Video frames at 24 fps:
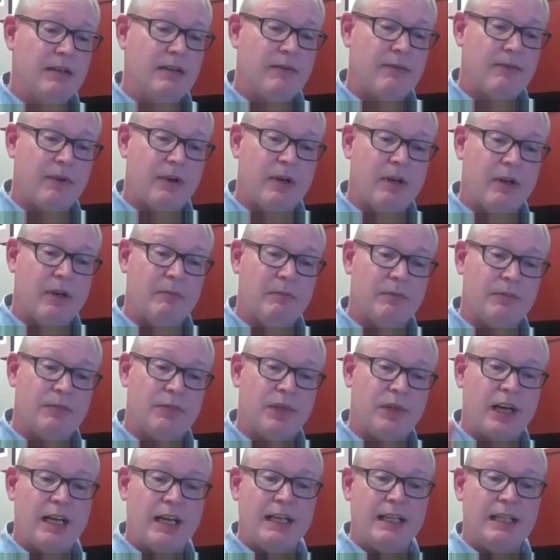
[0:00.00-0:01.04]
from
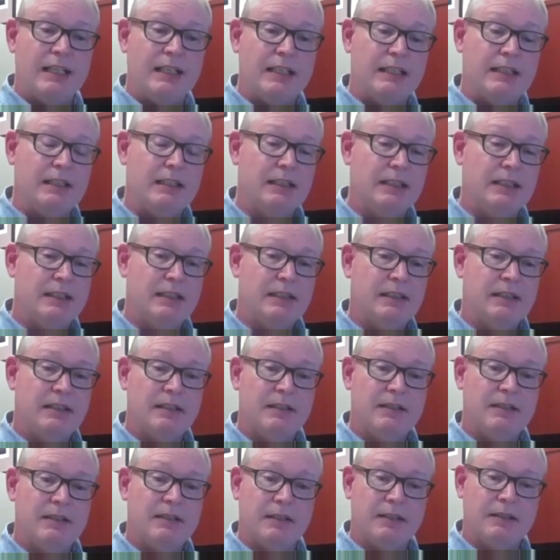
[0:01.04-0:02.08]
china
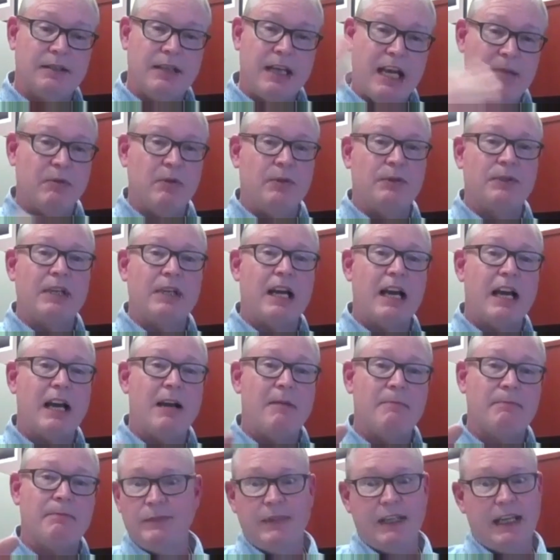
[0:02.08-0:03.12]
to
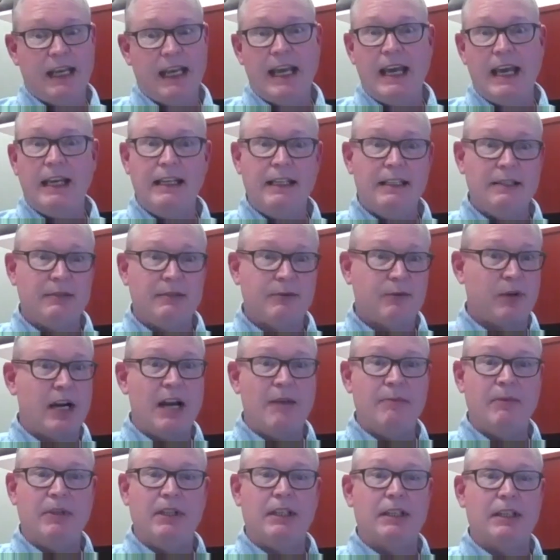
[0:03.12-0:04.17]
tabletop, caddies,
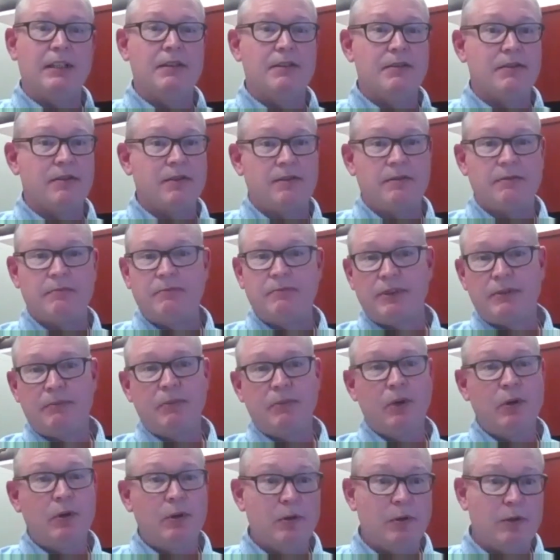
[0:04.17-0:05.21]
ramekins,
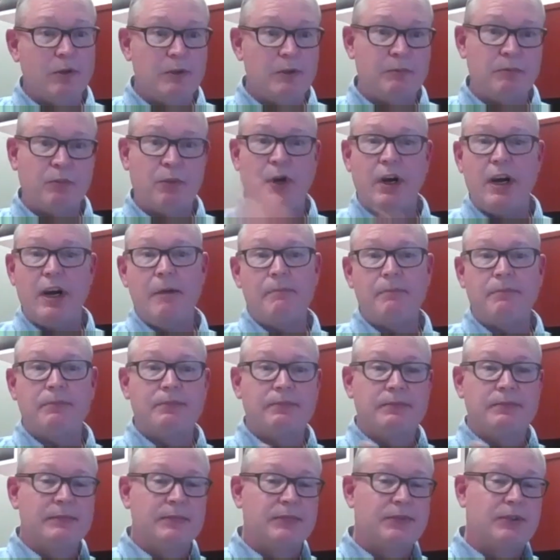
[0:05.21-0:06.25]
spoodles, prep,
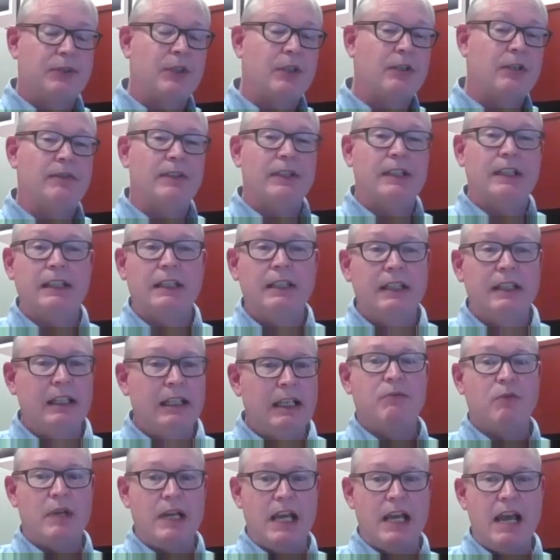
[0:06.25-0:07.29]
serving.
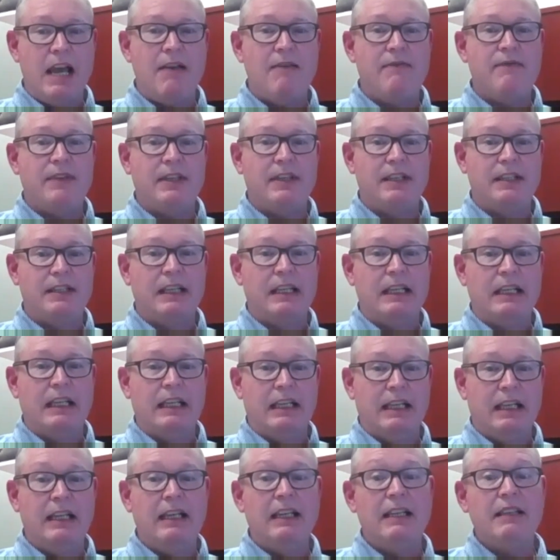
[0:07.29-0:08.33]
We have the,
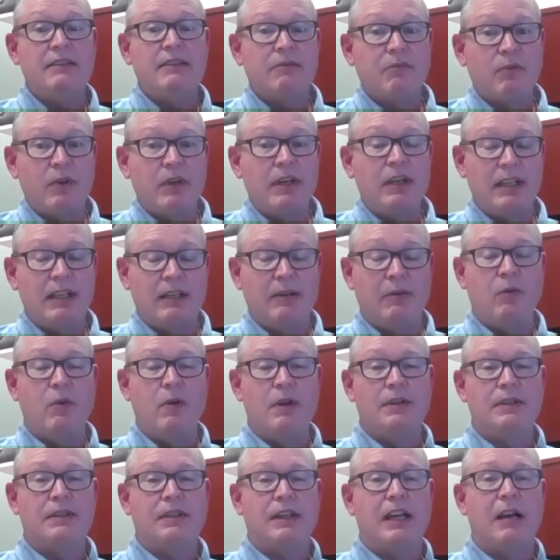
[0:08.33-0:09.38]
it is really a
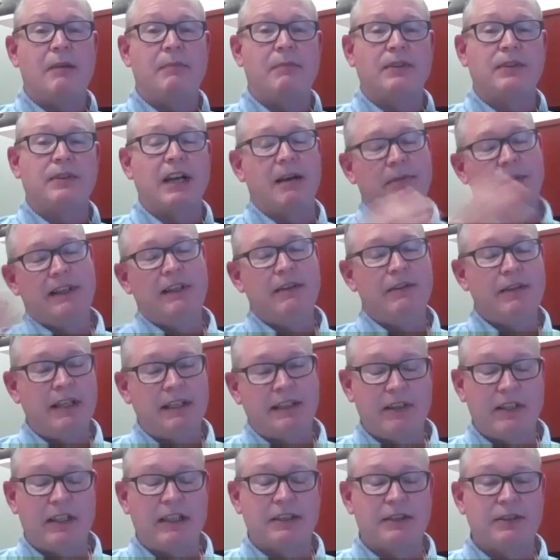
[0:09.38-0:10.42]
one-stop shop. I know
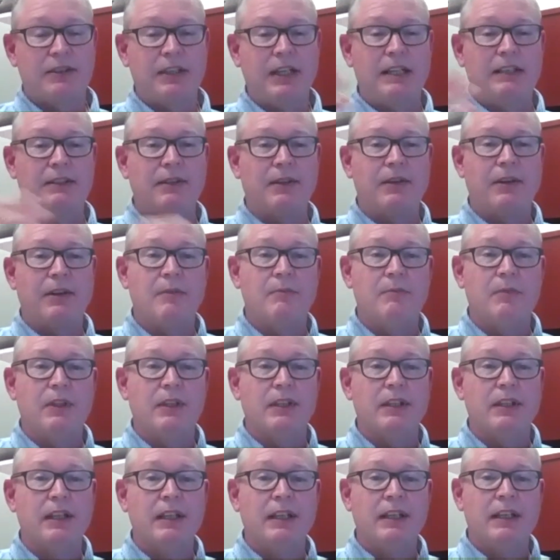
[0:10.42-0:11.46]
that's a cliche term,
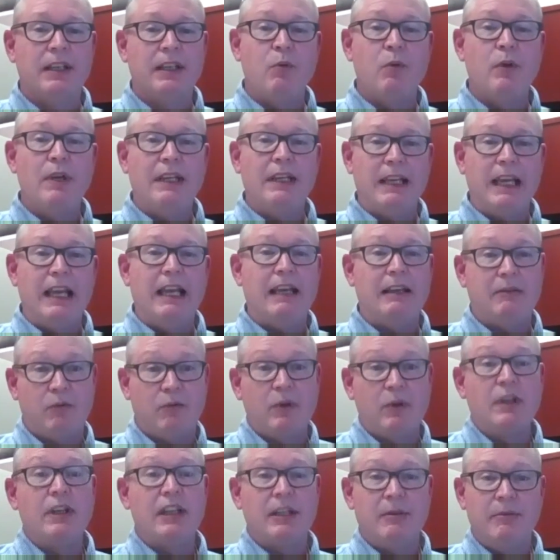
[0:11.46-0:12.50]
but we can
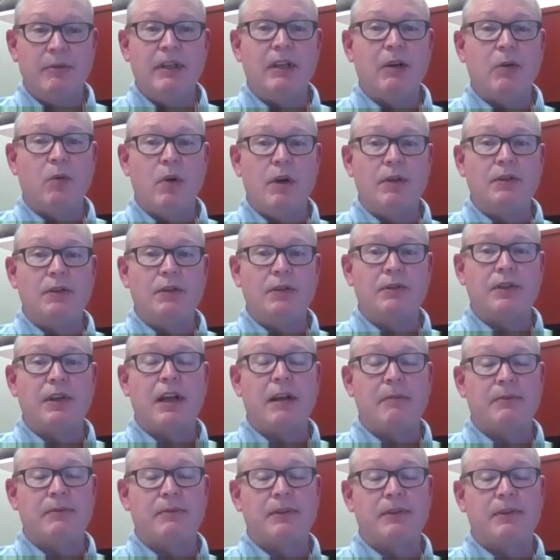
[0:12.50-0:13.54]
really be a one-stop
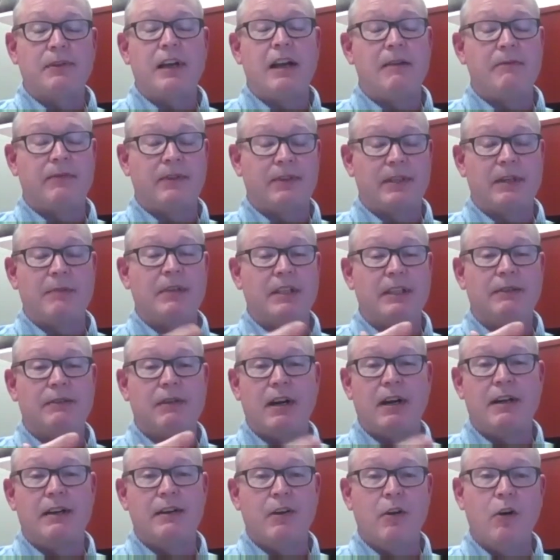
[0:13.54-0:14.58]
shop for somebody
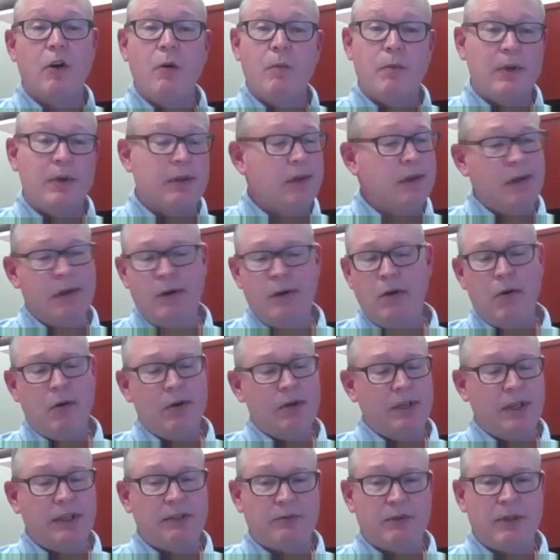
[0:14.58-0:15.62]
trying to open or
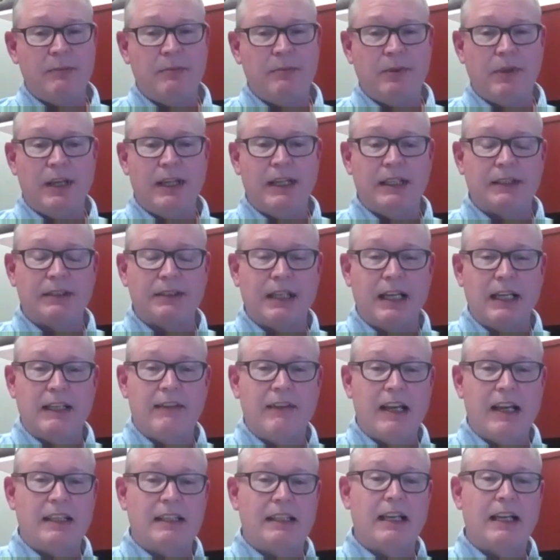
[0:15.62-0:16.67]
just replenish. I
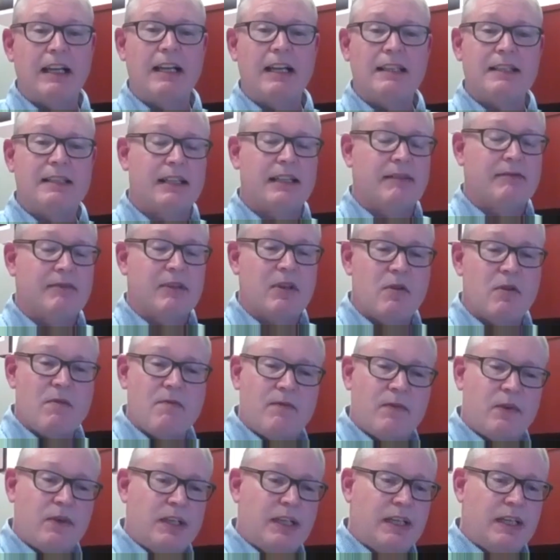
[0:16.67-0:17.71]
got guys that I've known
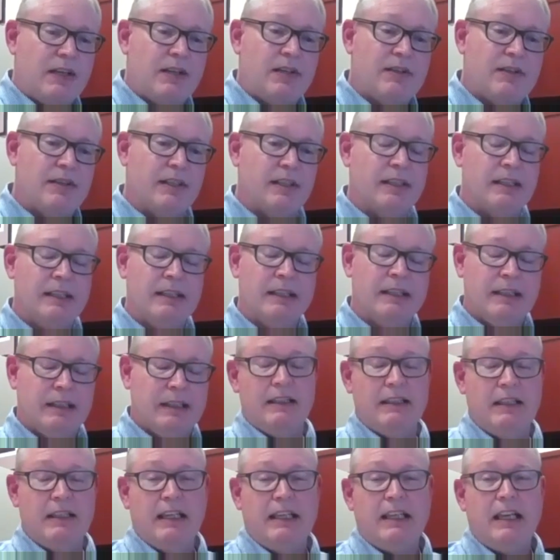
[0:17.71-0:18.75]
for years that
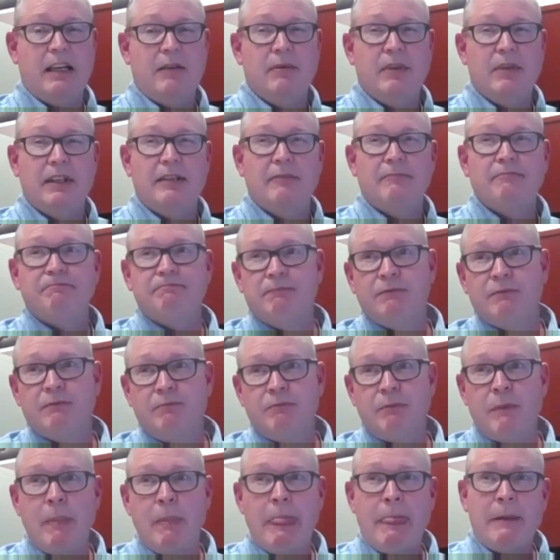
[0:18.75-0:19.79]
they come in
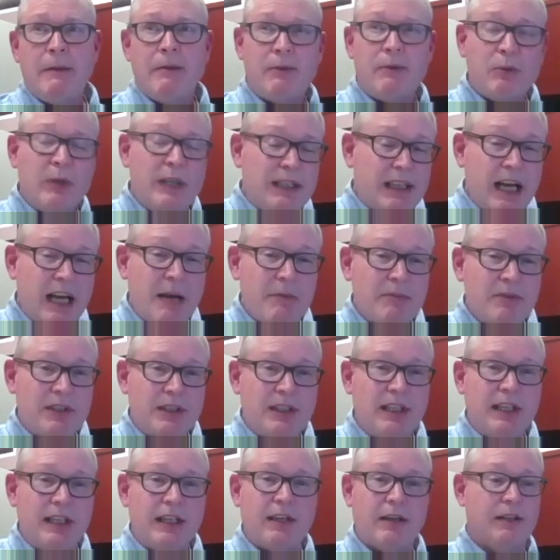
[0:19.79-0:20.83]
three times a
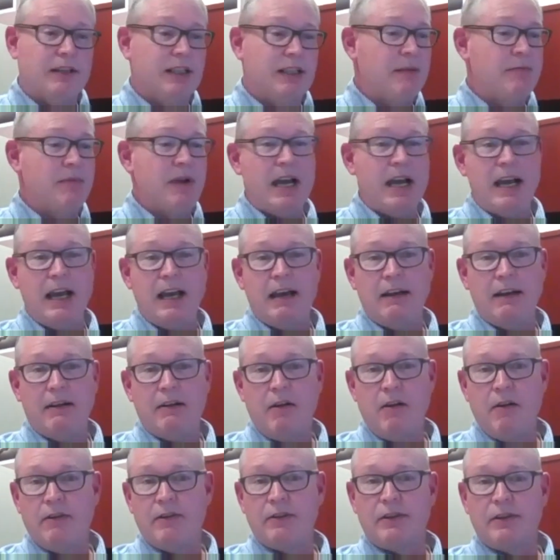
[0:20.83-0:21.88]
year and they buy out
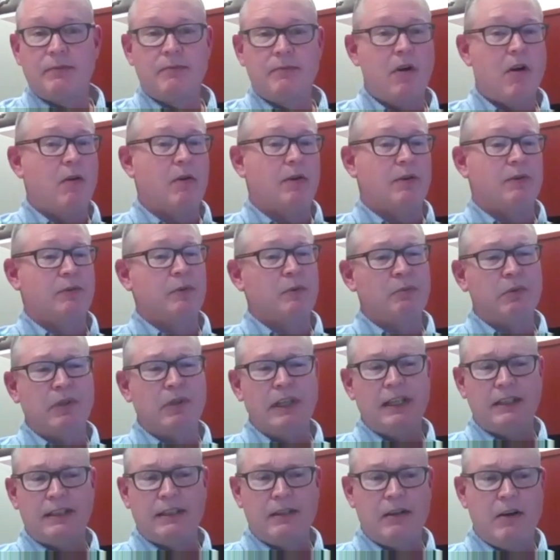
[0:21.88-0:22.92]
all their smallers,
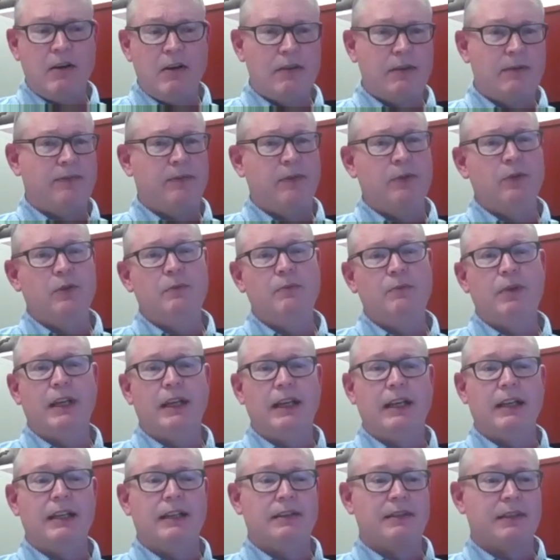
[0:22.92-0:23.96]
replacing all their food
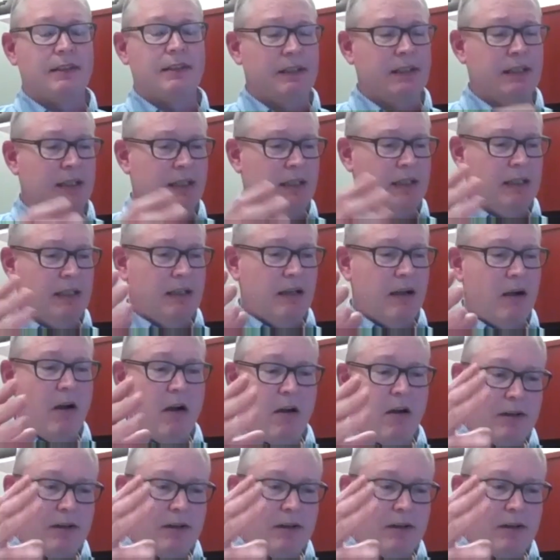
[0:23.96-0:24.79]
pans and all